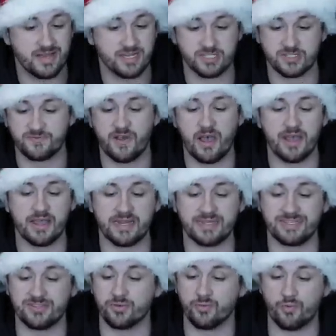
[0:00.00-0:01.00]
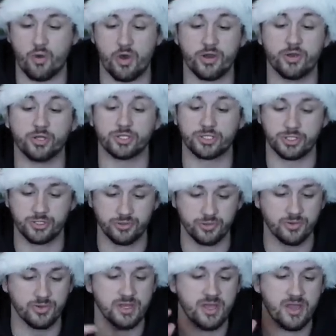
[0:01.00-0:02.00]
That is fine. It's either one or
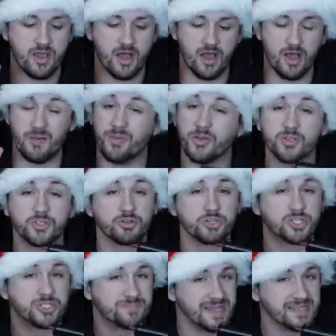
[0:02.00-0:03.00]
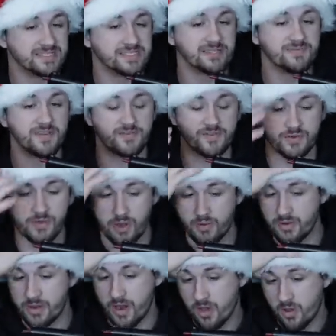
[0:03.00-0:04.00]
two. Those are expensive if you
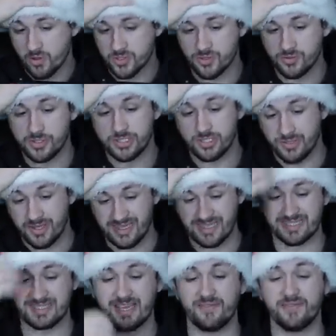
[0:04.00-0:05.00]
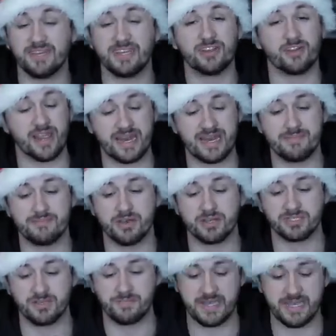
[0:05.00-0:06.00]
don't know. Solenoids are like 70 or 80
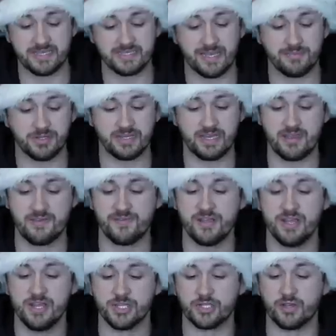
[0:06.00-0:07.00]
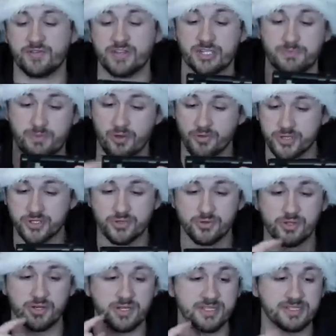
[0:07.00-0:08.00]
bucks a piece, I believe. So if it is both the
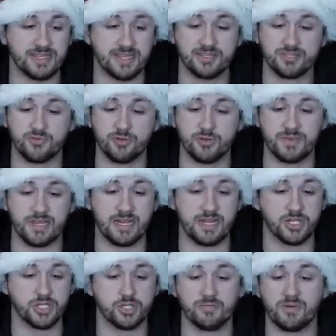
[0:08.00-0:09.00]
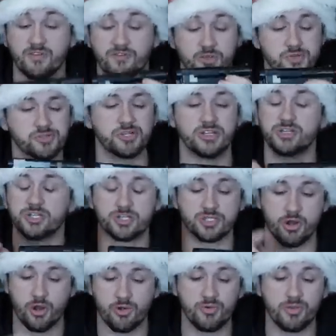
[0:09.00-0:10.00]
solenoids, that is going to be an issue. But fusion
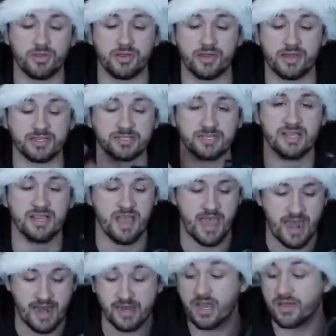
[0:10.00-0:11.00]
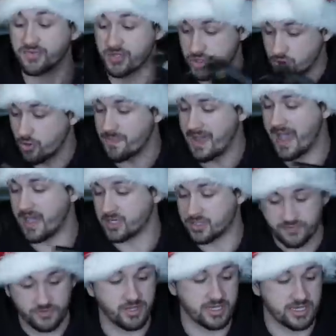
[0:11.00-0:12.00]
engines are really nice. And I got this whole
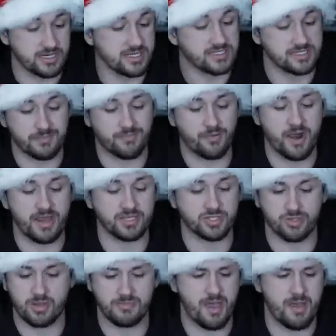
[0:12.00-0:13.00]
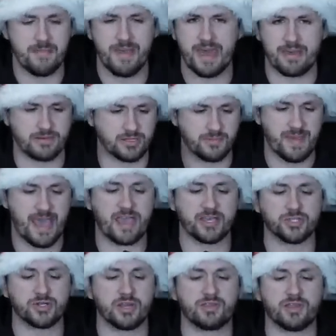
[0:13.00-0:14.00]
package for like a decent price, so I'm not mad about the
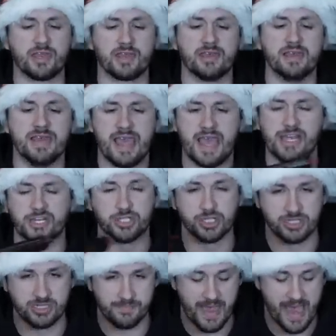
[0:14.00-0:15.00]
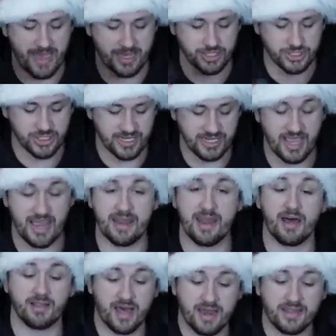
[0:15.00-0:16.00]
package or anything. It's just the packaging.
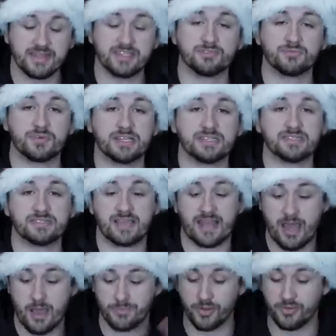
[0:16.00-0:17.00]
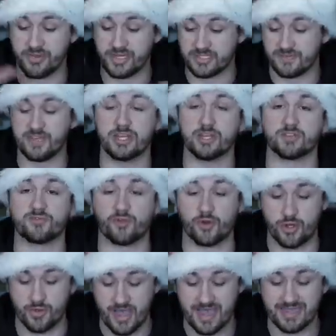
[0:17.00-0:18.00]
And a lot of these reasons that I upload these videos
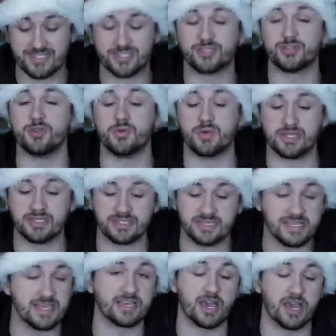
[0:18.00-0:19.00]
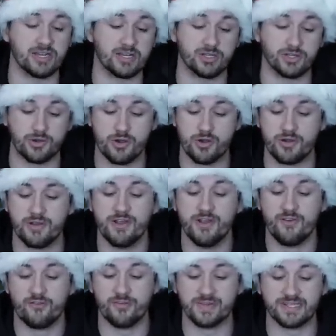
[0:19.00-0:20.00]
for you guys is so you can see and kind of learn
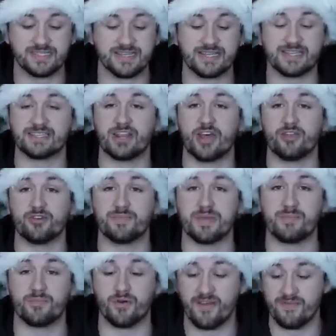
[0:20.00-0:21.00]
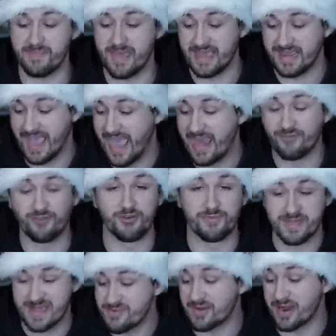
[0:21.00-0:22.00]
from mistakes that other people have made. And
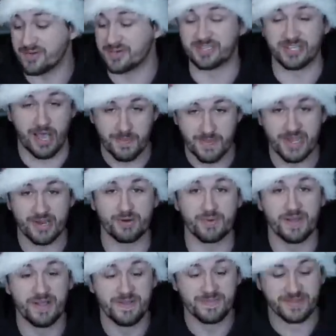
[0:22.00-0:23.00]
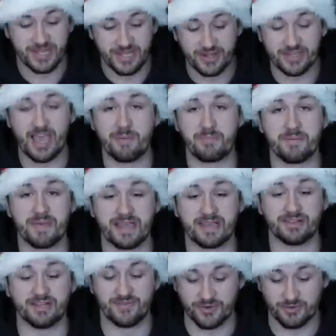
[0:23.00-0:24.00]
for me, when I was up here, literally up in my
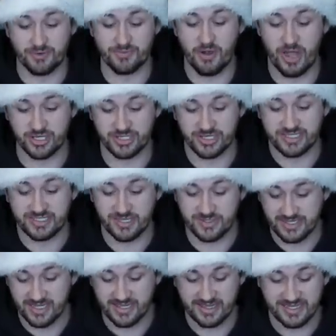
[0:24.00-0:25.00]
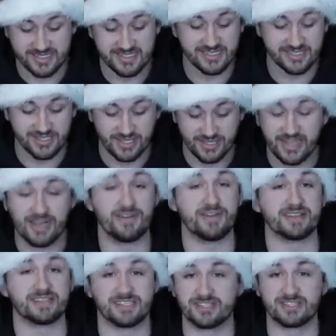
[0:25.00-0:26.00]
living room watching this, I was like, this is
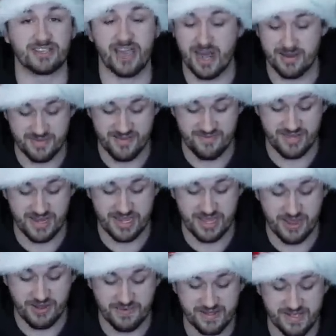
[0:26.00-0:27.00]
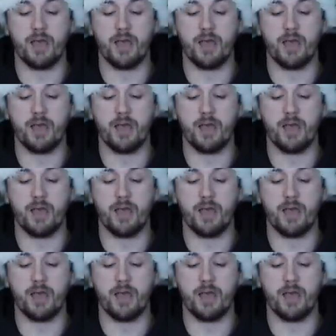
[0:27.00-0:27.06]
hilarious. This has got to be a video.